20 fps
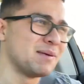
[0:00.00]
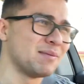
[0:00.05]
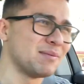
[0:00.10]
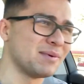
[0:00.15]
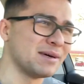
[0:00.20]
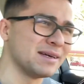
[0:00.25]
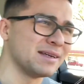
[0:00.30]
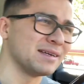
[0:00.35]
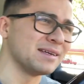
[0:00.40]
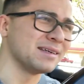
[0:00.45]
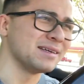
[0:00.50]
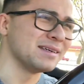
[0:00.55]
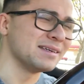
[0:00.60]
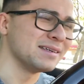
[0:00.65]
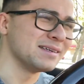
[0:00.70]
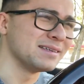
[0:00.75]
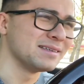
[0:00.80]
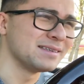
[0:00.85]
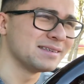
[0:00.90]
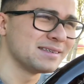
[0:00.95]
But I
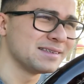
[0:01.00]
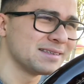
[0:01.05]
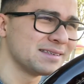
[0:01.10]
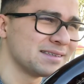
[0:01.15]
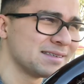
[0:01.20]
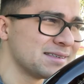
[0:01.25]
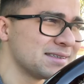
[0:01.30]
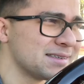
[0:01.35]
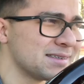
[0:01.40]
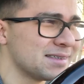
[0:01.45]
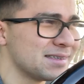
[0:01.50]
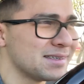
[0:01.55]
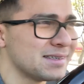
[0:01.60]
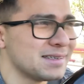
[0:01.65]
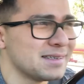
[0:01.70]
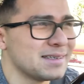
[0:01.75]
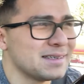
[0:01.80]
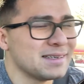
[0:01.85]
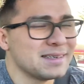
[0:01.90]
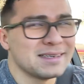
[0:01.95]

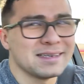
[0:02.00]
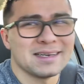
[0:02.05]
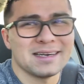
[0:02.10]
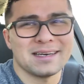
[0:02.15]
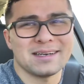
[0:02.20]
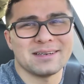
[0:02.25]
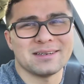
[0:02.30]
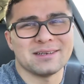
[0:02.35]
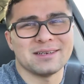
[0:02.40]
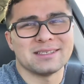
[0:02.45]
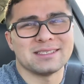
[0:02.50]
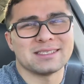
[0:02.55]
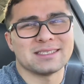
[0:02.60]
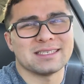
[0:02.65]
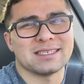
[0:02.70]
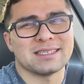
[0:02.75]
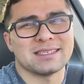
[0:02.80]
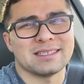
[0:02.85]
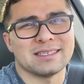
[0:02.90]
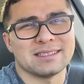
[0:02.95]
don't know, I just
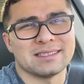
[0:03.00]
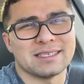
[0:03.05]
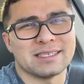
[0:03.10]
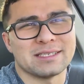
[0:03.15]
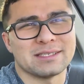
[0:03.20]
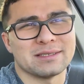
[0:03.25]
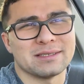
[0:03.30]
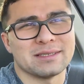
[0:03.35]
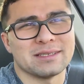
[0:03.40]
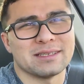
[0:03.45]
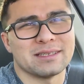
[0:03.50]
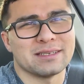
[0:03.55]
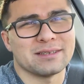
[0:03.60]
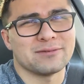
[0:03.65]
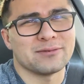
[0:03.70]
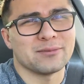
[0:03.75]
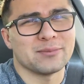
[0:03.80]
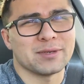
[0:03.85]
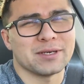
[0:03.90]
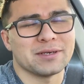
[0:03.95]
like the attention that I get
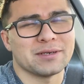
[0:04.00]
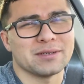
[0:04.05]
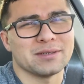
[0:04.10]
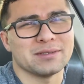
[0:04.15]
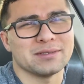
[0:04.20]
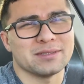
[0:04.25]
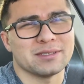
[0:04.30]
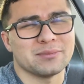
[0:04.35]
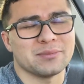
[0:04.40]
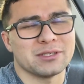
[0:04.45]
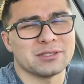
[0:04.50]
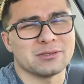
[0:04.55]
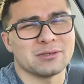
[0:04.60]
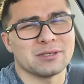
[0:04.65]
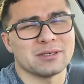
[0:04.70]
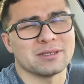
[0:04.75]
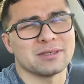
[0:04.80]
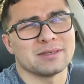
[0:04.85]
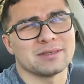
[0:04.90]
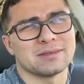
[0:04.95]
from my cars. Like my
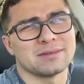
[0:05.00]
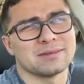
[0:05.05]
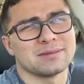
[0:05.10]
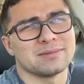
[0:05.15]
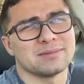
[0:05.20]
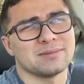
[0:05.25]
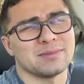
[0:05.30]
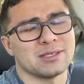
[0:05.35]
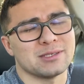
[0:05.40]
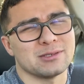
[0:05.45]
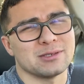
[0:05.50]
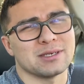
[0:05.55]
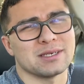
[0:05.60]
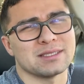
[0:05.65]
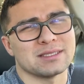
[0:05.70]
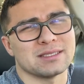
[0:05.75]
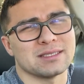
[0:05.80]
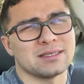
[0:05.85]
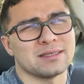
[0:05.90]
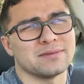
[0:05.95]
truck gets
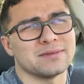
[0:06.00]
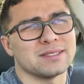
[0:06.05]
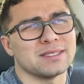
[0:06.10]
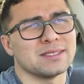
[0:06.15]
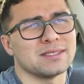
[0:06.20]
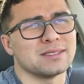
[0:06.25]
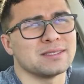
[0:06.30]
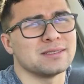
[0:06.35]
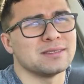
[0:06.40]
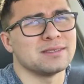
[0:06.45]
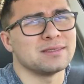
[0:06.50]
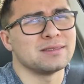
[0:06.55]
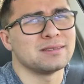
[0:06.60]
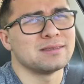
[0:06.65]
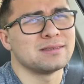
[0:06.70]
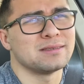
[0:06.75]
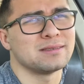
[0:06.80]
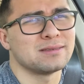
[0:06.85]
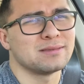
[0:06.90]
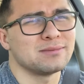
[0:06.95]
a lot of attention.
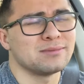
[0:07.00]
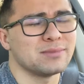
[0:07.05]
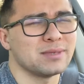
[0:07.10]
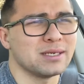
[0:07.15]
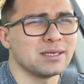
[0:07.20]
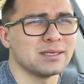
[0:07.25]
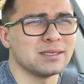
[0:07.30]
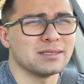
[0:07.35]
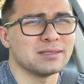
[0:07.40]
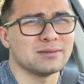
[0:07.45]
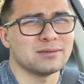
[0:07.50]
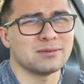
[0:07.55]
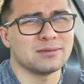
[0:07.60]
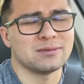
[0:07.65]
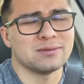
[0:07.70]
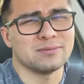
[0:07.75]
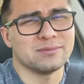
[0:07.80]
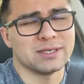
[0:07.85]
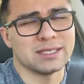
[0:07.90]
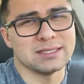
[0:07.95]

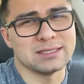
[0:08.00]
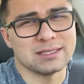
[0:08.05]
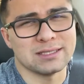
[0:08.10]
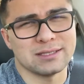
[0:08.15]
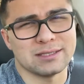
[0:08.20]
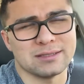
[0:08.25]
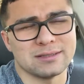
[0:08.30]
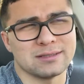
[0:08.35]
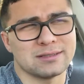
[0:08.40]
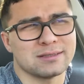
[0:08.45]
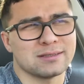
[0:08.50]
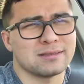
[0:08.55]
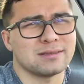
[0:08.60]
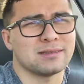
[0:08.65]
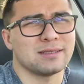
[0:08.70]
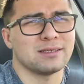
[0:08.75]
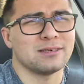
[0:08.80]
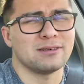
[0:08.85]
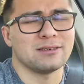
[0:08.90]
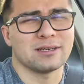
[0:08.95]
My Zs,
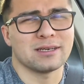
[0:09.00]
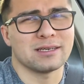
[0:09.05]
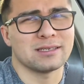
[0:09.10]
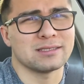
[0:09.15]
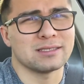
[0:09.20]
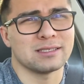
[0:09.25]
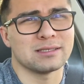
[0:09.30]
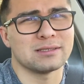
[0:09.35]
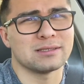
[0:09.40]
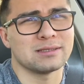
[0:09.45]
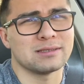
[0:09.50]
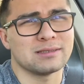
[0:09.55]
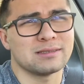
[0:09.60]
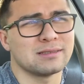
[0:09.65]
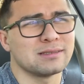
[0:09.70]
they all got attention.